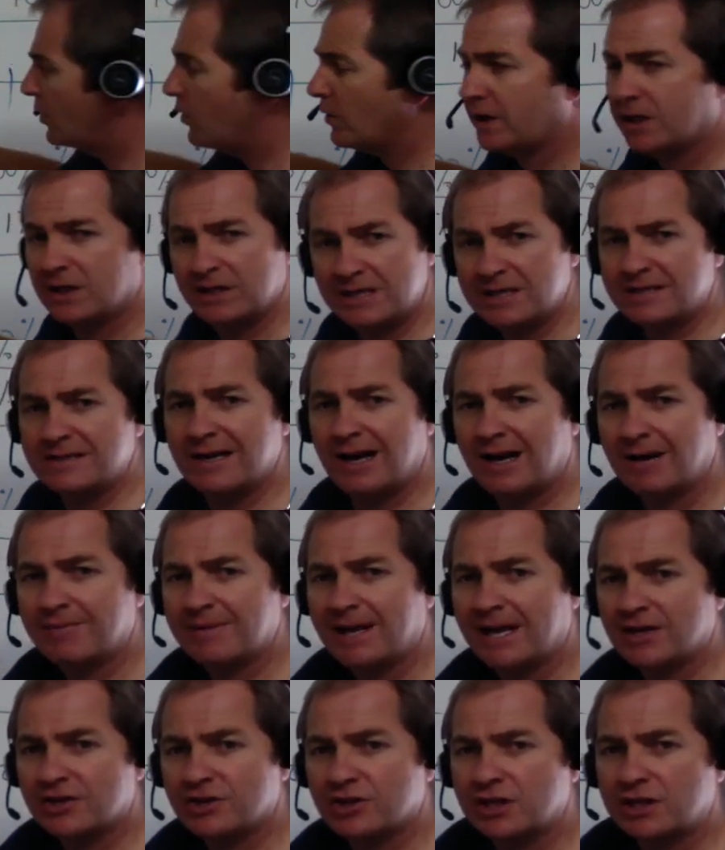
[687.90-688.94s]
talking this time
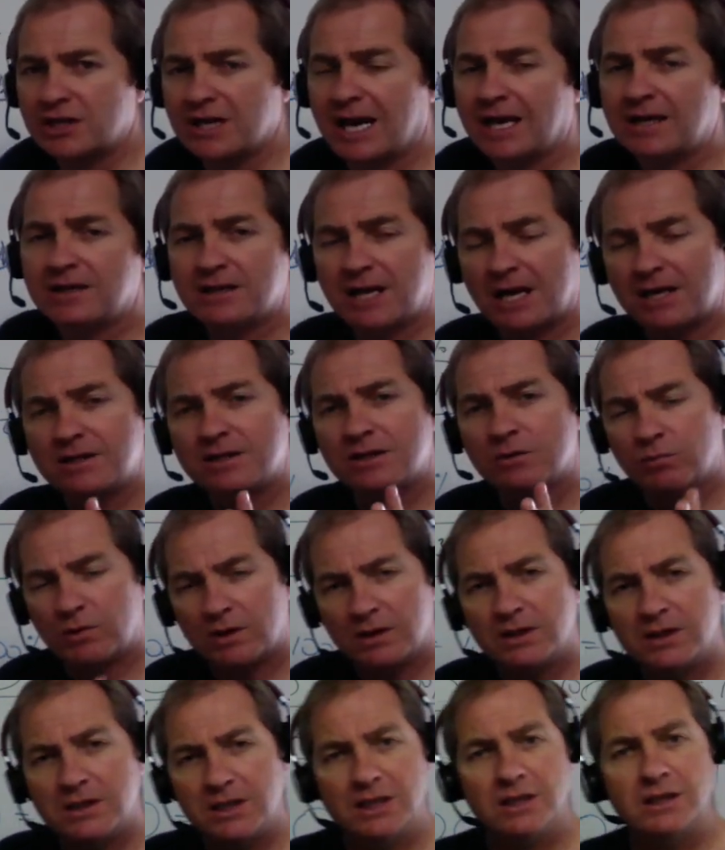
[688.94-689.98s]
next year, and the
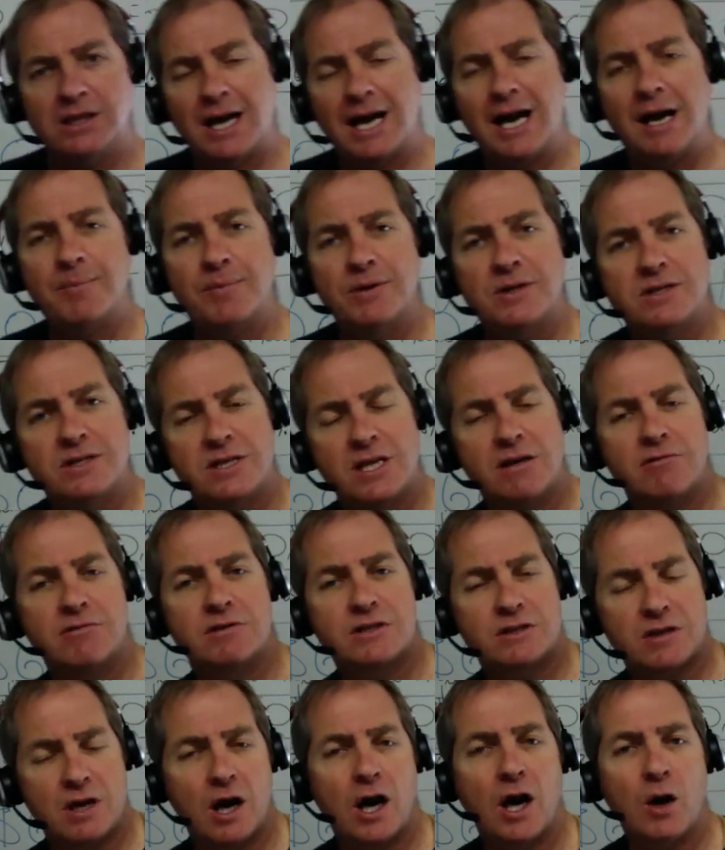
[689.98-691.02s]
one thing that happens here
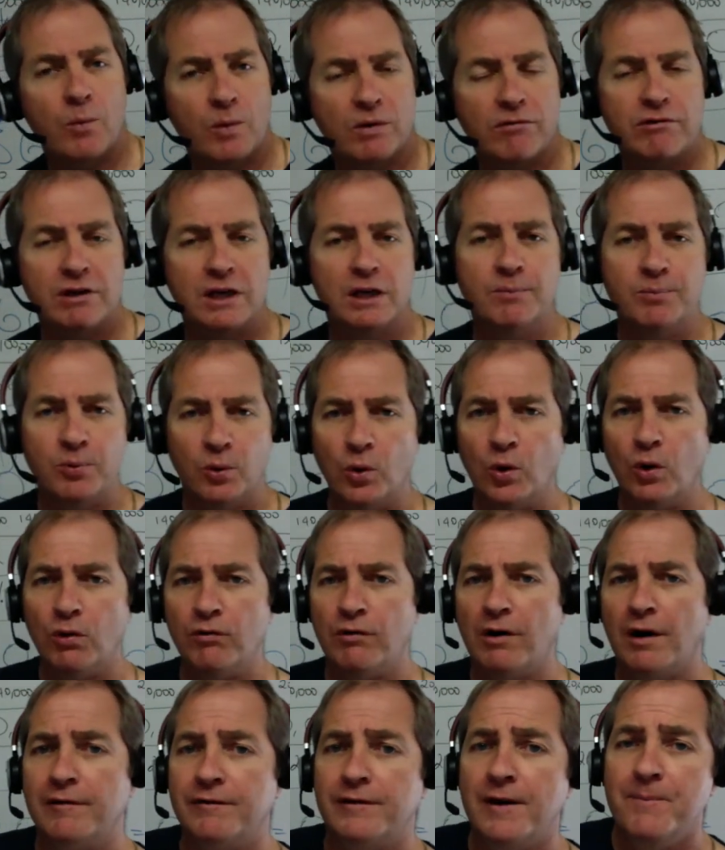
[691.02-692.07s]
is time we're really
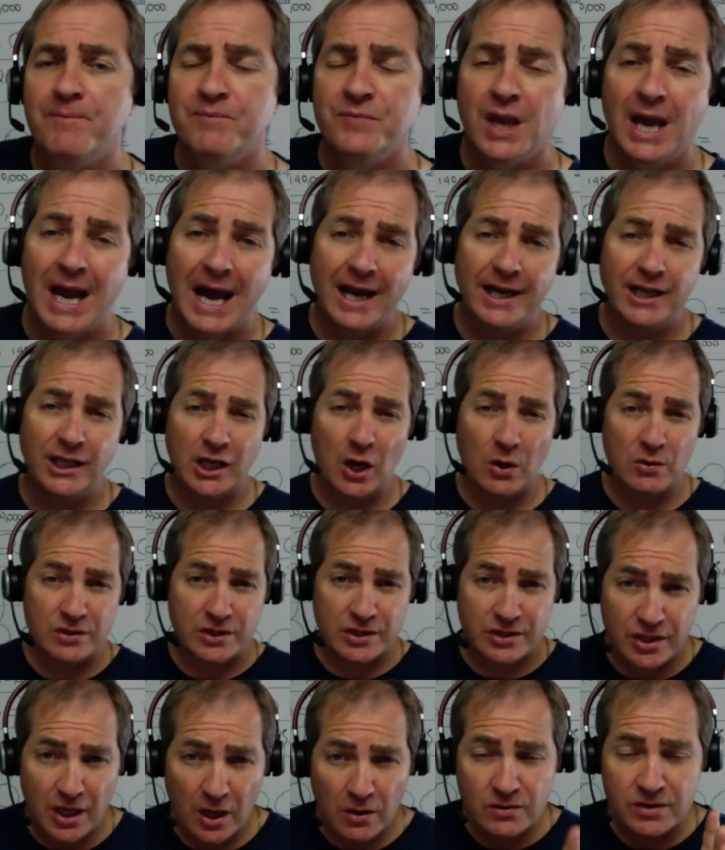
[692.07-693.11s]
poor of, and it goes
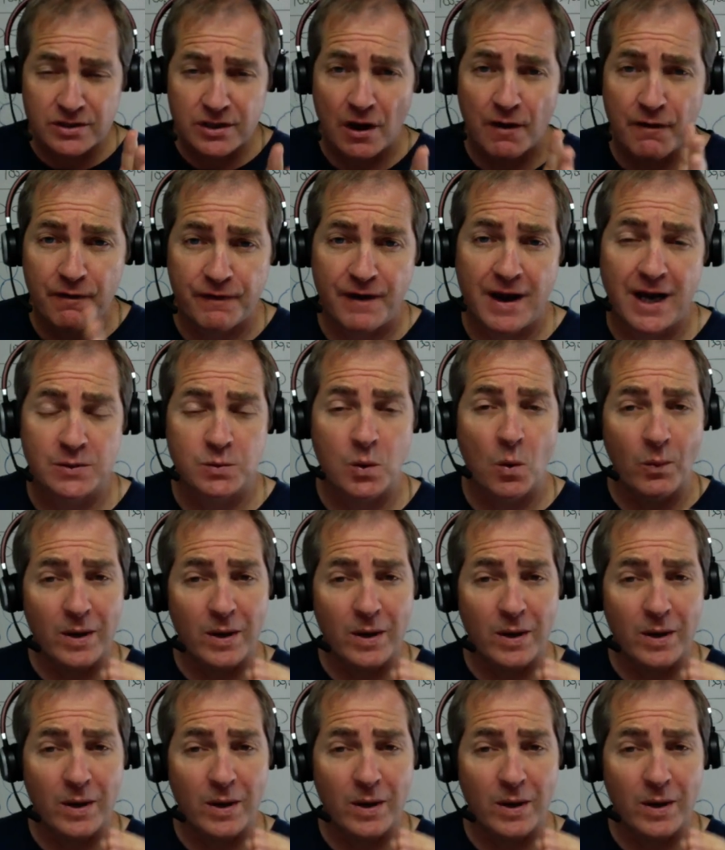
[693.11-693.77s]
so fast.